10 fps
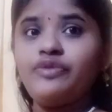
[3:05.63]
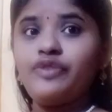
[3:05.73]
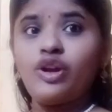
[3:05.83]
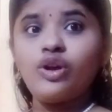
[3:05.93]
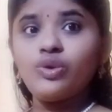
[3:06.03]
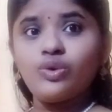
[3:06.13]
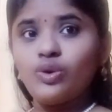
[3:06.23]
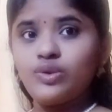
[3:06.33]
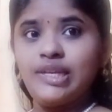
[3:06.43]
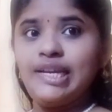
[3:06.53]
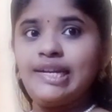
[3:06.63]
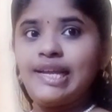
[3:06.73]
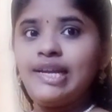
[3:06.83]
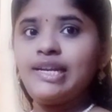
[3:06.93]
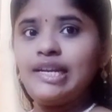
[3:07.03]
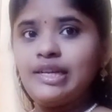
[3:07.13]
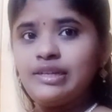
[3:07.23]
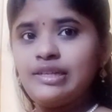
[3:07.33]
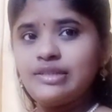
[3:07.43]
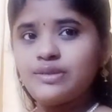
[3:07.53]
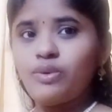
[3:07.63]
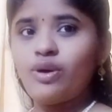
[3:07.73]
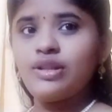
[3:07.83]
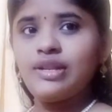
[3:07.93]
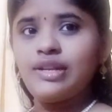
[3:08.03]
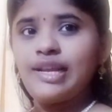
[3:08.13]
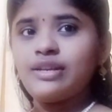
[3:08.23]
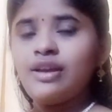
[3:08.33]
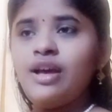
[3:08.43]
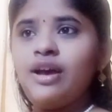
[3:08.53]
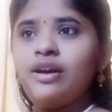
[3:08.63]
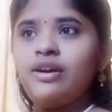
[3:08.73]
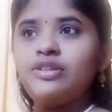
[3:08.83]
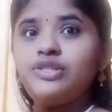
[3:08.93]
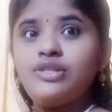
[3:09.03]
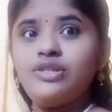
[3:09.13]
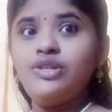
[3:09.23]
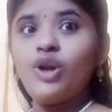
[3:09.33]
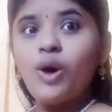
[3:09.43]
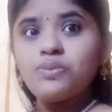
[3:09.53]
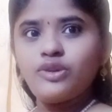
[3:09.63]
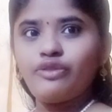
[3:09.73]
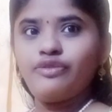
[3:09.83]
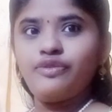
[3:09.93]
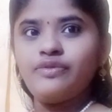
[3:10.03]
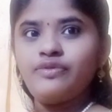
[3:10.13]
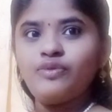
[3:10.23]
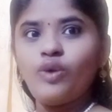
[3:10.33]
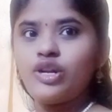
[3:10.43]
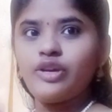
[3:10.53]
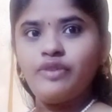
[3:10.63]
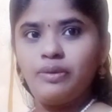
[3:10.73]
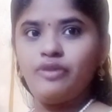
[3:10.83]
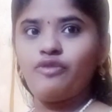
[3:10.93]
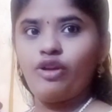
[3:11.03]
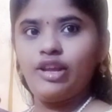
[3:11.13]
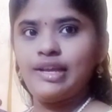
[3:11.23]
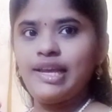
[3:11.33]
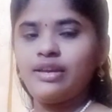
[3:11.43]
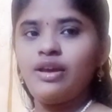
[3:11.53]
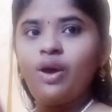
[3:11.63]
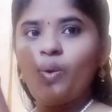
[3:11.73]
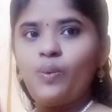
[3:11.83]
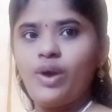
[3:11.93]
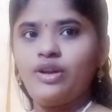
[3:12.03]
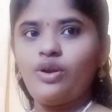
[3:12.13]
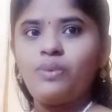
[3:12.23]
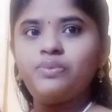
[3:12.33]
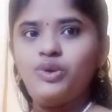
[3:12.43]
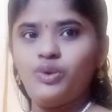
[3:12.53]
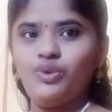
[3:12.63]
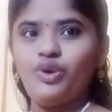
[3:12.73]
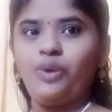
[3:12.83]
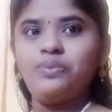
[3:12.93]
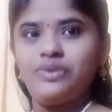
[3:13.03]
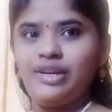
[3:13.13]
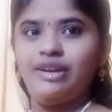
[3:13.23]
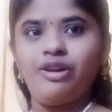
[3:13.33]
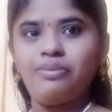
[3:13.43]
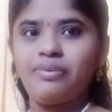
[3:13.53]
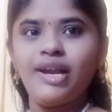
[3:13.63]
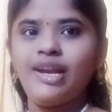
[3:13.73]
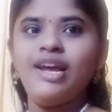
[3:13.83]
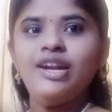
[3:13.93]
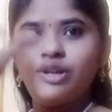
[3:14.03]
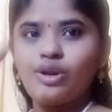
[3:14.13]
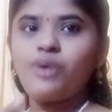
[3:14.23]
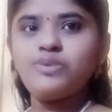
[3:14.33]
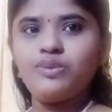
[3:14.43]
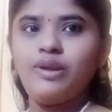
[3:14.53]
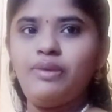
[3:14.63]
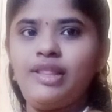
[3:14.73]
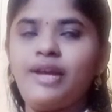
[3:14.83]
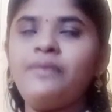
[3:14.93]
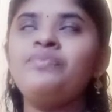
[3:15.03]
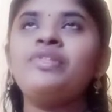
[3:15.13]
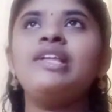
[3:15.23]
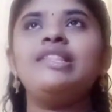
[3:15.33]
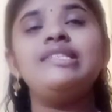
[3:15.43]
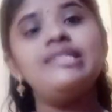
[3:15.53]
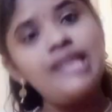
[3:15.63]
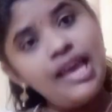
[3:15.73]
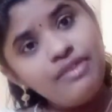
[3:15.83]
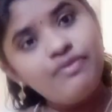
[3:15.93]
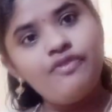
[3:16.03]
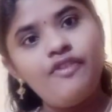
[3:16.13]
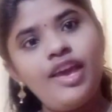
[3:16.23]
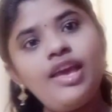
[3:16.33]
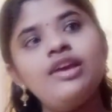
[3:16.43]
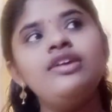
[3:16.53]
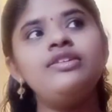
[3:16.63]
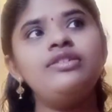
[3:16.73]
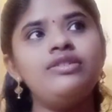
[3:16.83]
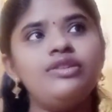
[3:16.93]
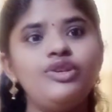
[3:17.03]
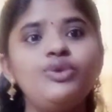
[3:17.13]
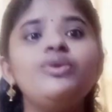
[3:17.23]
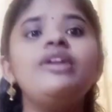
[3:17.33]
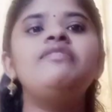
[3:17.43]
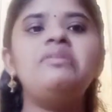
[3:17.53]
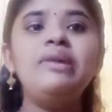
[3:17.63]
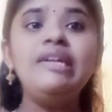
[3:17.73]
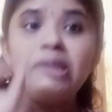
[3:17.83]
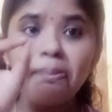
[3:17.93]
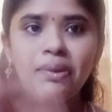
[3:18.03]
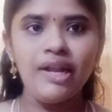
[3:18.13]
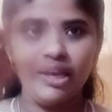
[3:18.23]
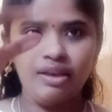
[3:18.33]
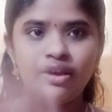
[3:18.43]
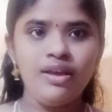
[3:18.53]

If you're not closing it tight, it small, like drops of water will be falling, like one drop, two drop, three drop, right? Drops will be there. The same way urine will be dribbling.